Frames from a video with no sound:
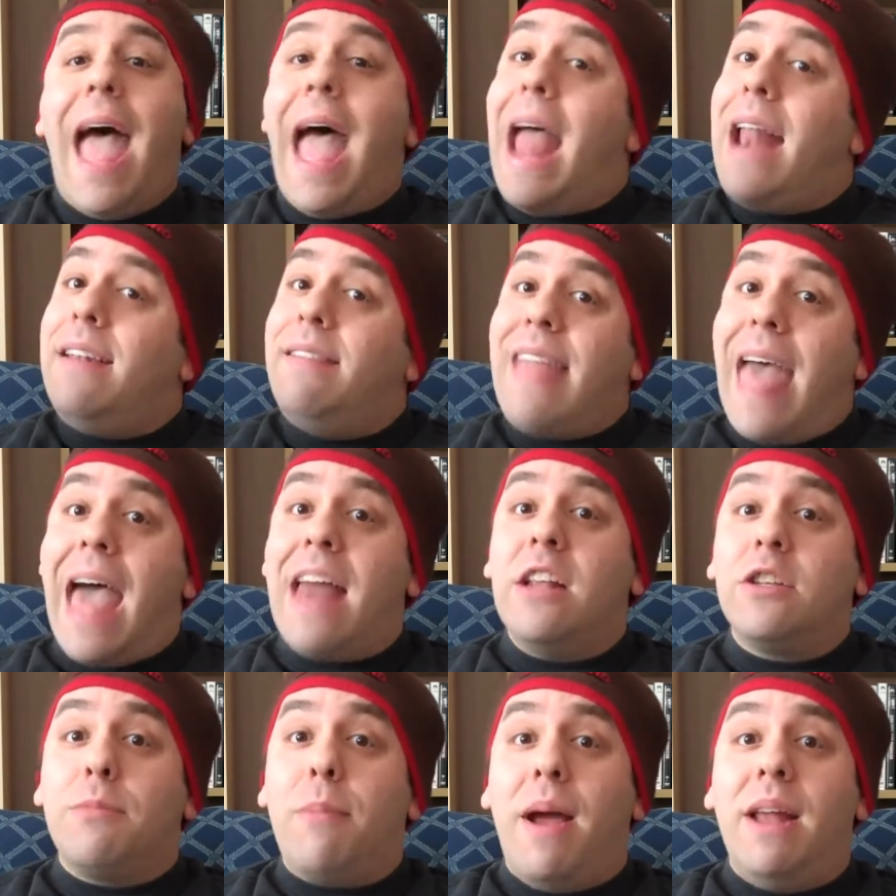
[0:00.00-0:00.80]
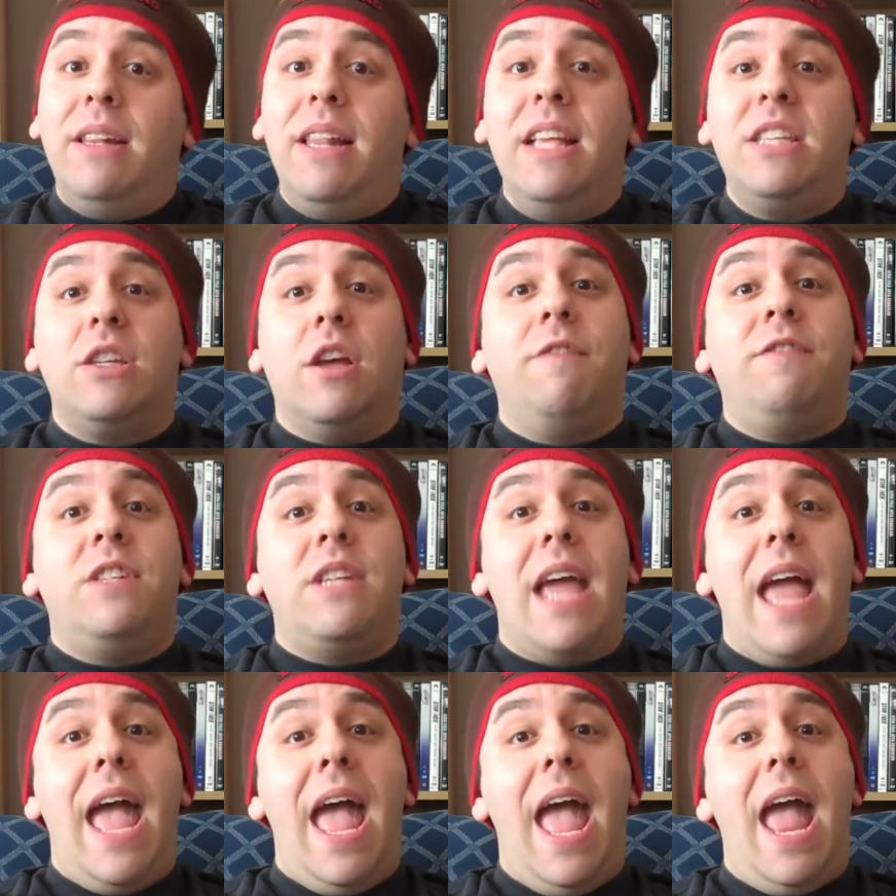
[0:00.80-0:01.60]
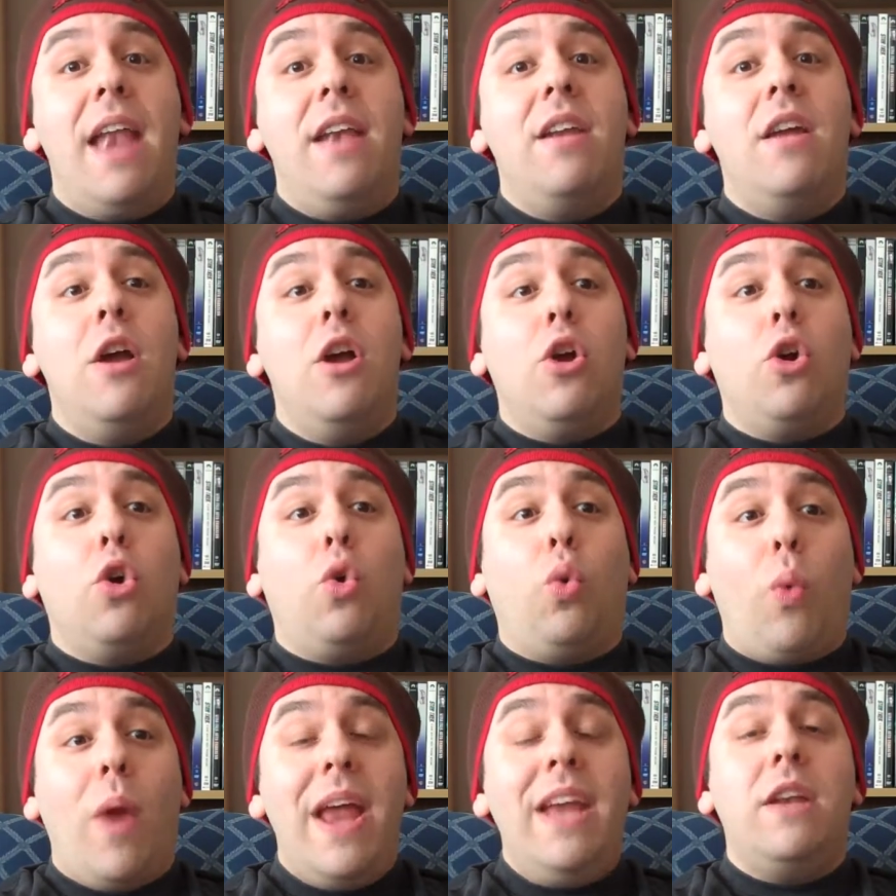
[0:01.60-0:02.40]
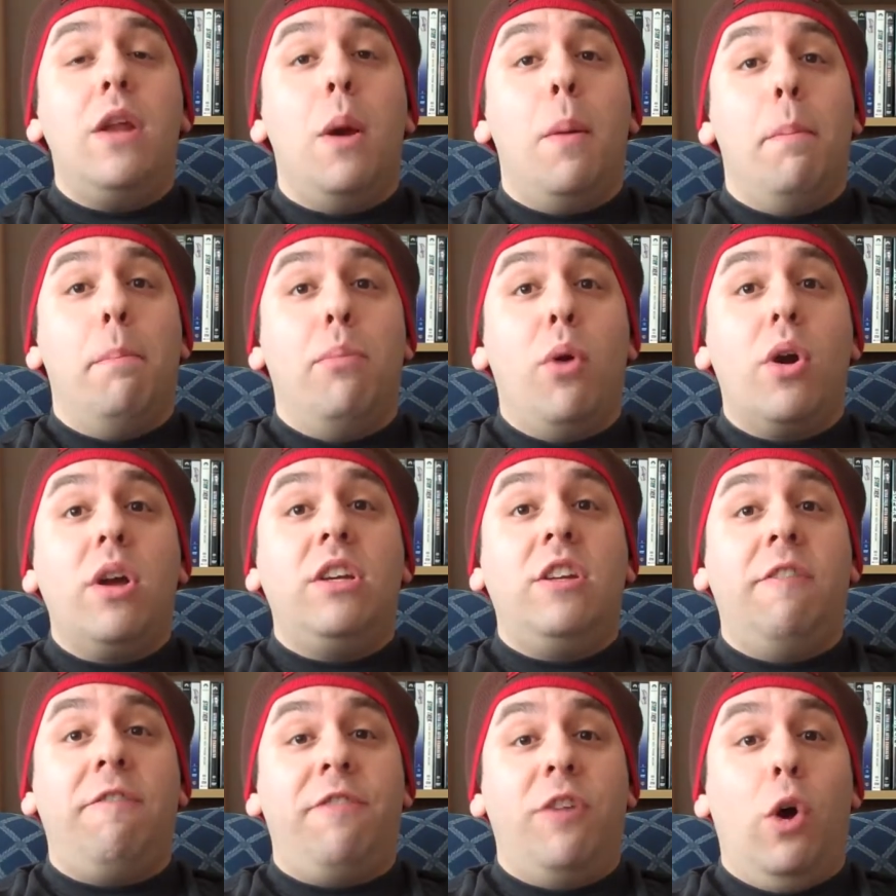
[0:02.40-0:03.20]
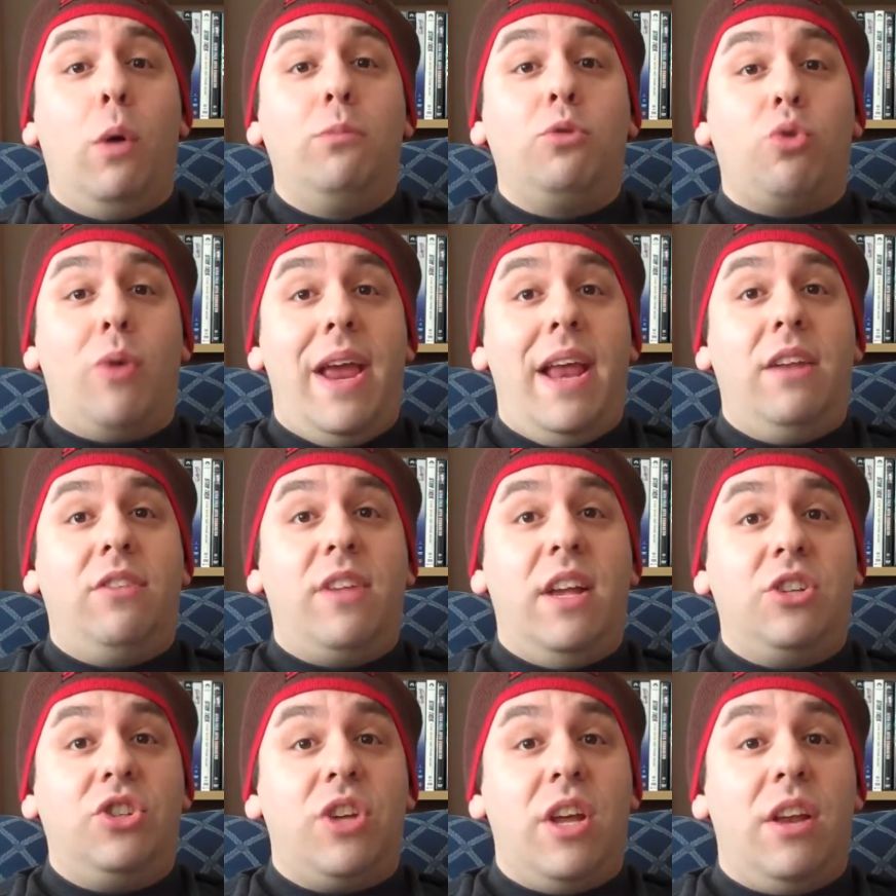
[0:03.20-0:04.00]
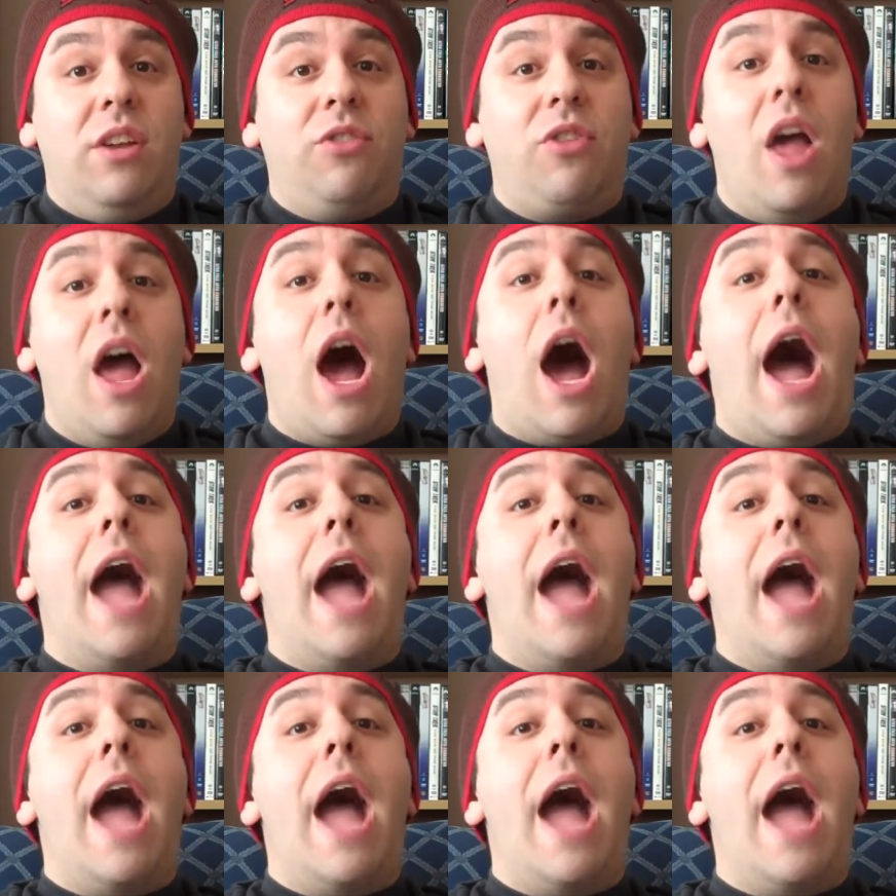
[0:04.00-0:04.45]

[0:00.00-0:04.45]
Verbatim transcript: And that is my list of 10 great book-to-film transitions.